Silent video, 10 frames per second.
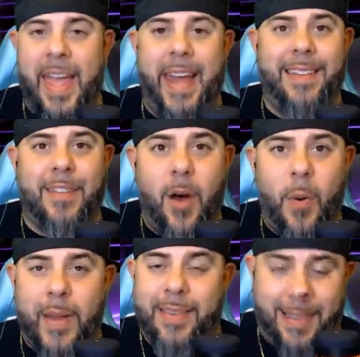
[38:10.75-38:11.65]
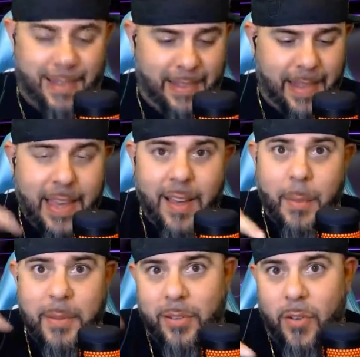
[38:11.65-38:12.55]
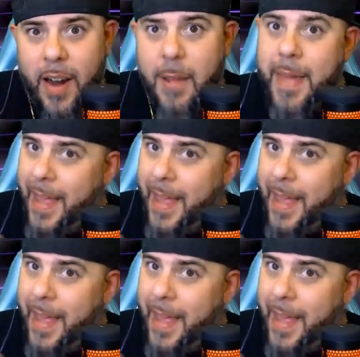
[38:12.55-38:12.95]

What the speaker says: And as always, like, comment, subscribe,